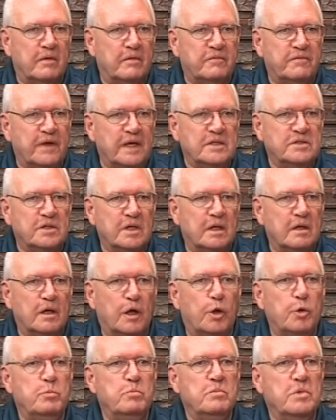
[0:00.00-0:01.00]
facing
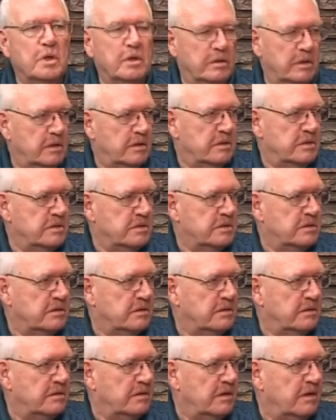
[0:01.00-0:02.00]
millions
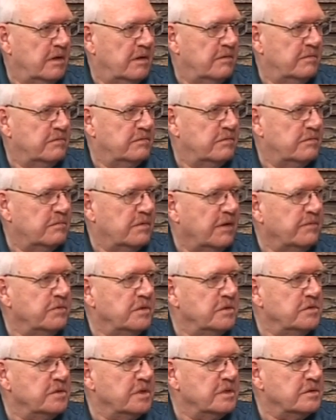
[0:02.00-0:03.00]
of
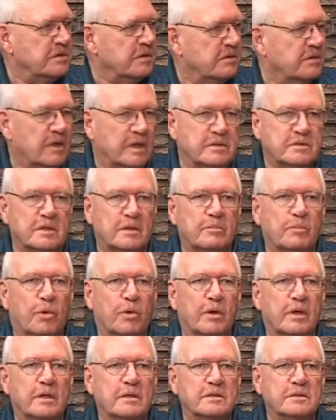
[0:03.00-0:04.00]
refugees across their
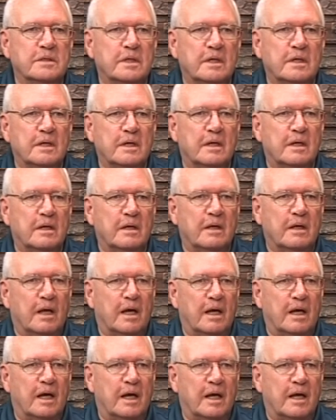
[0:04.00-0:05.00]
borders.
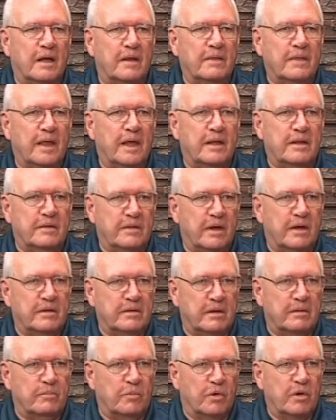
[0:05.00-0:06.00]
Mm-hmm.
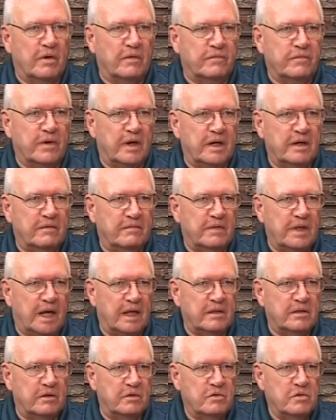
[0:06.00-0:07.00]
They're more afraid of
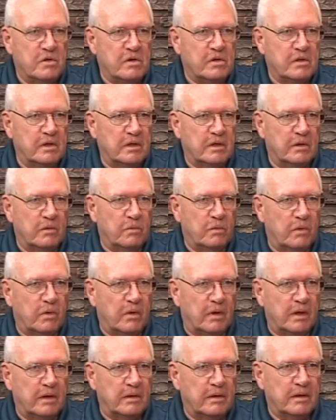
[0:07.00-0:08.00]
that than nuclear
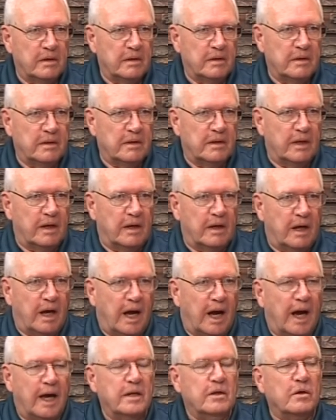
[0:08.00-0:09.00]
war.
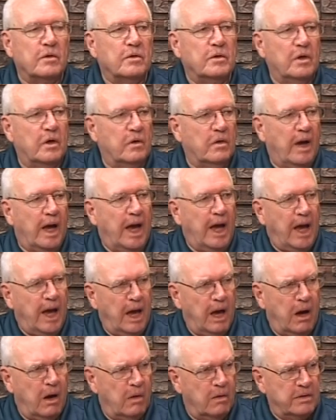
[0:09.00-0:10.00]
I don't know
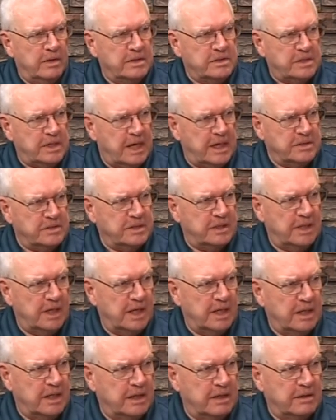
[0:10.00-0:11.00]
how
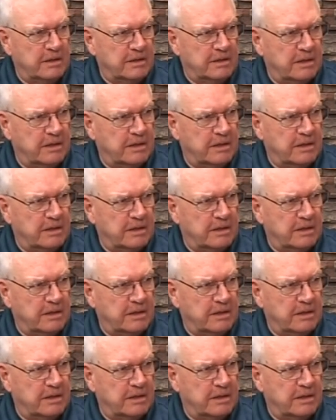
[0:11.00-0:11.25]
assassinating